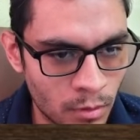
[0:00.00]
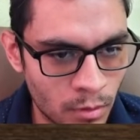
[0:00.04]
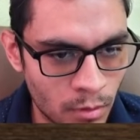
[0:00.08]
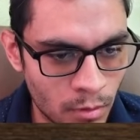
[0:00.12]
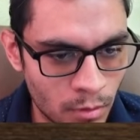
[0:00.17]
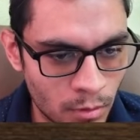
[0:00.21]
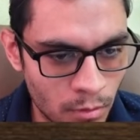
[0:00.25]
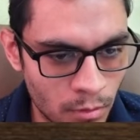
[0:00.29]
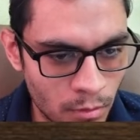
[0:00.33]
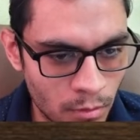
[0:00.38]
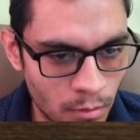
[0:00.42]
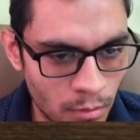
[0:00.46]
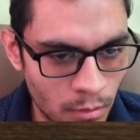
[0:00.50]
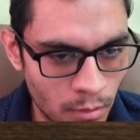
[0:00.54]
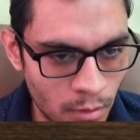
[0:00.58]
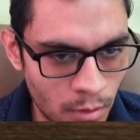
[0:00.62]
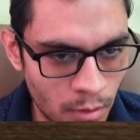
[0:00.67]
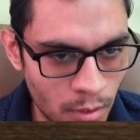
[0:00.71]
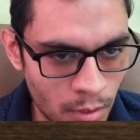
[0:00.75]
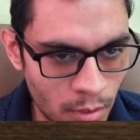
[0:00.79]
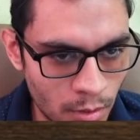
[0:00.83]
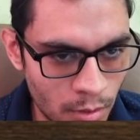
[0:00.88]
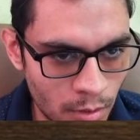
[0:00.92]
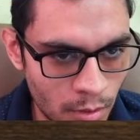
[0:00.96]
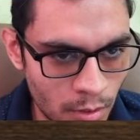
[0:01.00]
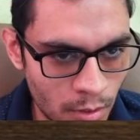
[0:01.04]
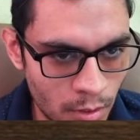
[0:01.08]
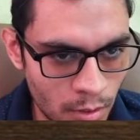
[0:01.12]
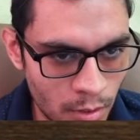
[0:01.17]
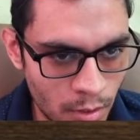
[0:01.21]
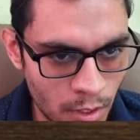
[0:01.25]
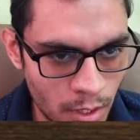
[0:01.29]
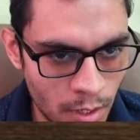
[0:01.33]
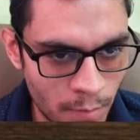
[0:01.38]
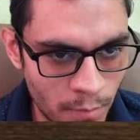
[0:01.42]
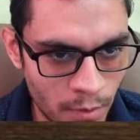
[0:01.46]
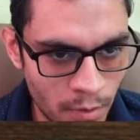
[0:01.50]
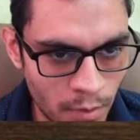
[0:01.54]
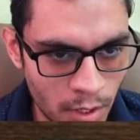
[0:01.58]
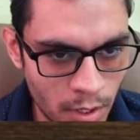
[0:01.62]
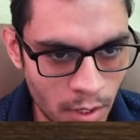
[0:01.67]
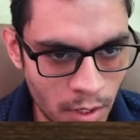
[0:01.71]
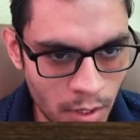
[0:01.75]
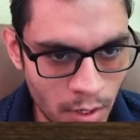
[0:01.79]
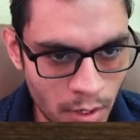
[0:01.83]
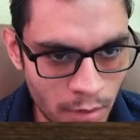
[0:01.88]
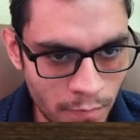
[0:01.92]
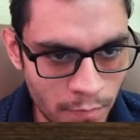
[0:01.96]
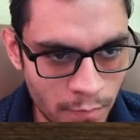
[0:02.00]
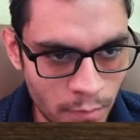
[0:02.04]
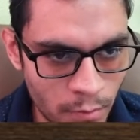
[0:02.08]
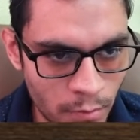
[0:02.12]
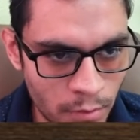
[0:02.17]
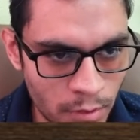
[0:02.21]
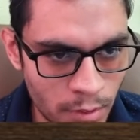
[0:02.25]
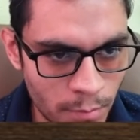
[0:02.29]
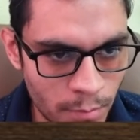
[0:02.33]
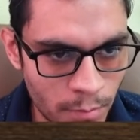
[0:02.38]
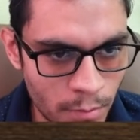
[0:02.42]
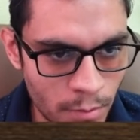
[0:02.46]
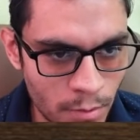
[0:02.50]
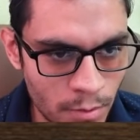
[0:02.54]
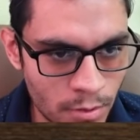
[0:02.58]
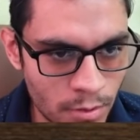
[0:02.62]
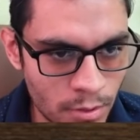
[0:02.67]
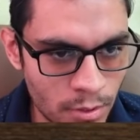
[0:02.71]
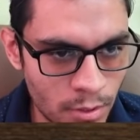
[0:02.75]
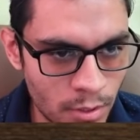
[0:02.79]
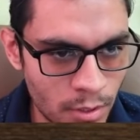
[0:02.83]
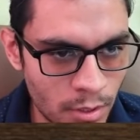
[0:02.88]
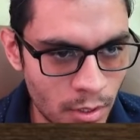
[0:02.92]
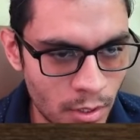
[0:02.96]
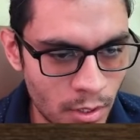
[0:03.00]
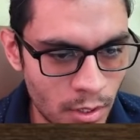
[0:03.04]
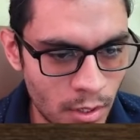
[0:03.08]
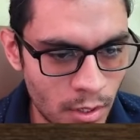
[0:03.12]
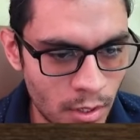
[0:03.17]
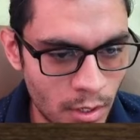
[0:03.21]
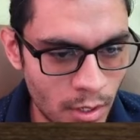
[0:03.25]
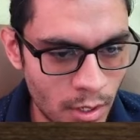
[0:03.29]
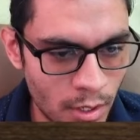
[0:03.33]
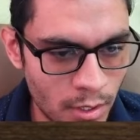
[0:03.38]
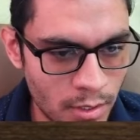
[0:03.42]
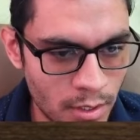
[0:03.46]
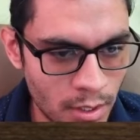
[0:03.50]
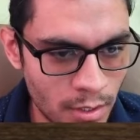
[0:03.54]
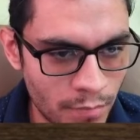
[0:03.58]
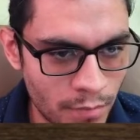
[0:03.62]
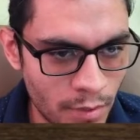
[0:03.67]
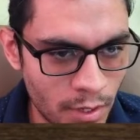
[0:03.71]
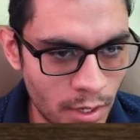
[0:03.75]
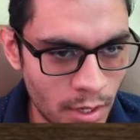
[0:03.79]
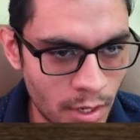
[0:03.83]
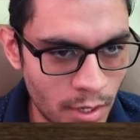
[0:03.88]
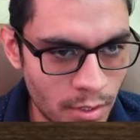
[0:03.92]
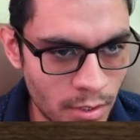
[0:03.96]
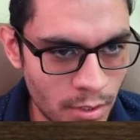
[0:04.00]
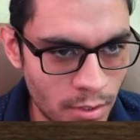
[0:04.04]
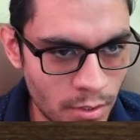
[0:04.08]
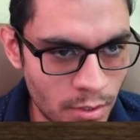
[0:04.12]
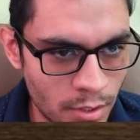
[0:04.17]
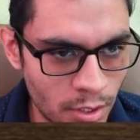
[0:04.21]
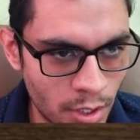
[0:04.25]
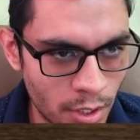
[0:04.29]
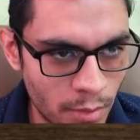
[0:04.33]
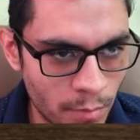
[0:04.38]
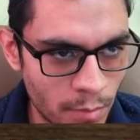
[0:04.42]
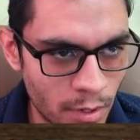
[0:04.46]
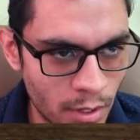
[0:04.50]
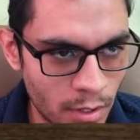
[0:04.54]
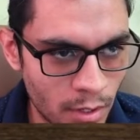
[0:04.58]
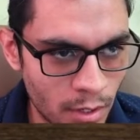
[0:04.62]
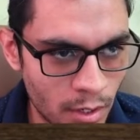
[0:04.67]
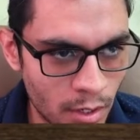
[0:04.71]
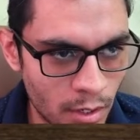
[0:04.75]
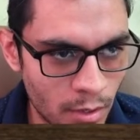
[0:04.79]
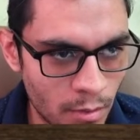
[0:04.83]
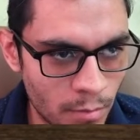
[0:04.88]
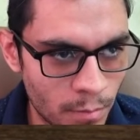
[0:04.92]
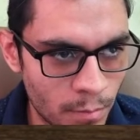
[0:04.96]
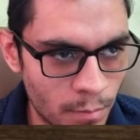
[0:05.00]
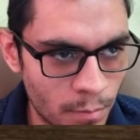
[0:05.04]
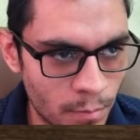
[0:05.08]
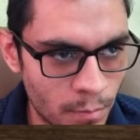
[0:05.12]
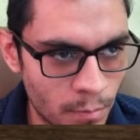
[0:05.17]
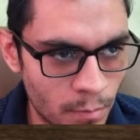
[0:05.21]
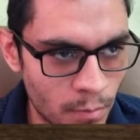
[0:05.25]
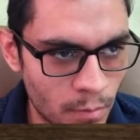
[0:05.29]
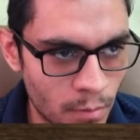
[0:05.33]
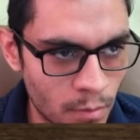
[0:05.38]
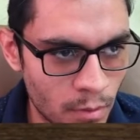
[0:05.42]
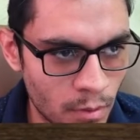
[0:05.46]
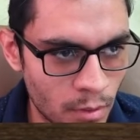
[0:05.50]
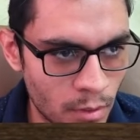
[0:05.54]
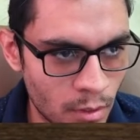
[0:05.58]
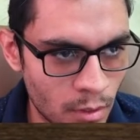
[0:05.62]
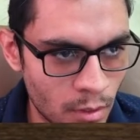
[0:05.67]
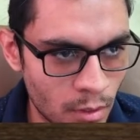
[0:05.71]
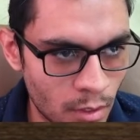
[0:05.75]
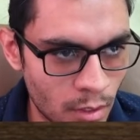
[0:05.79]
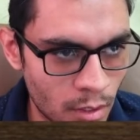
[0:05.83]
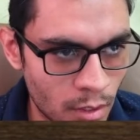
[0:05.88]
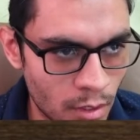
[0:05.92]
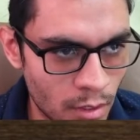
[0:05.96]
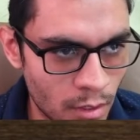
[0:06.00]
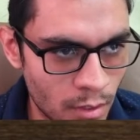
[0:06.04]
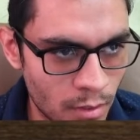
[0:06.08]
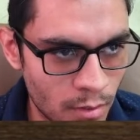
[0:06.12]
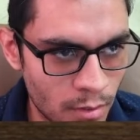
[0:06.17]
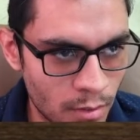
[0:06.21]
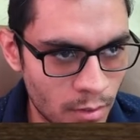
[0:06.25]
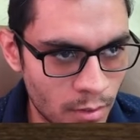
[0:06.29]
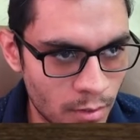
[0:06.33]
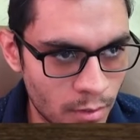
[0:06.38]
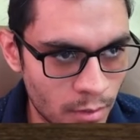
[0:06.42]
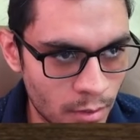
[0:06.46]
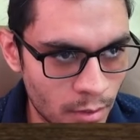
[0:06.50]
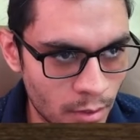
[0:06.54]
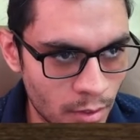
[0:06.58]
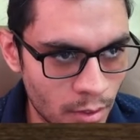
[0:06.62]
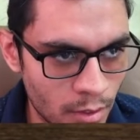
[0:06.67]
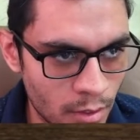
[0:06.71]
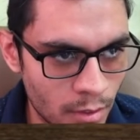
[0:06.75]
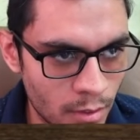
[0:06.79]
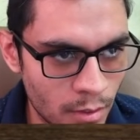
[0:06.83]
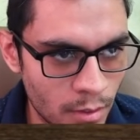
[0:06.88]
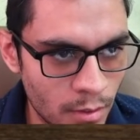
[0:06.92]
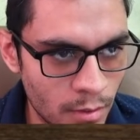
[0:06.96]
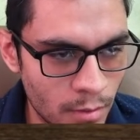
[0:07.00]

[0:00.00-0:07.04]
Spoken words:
Okay, I'm gonna grab all the pawns and see if I can checkmate him here.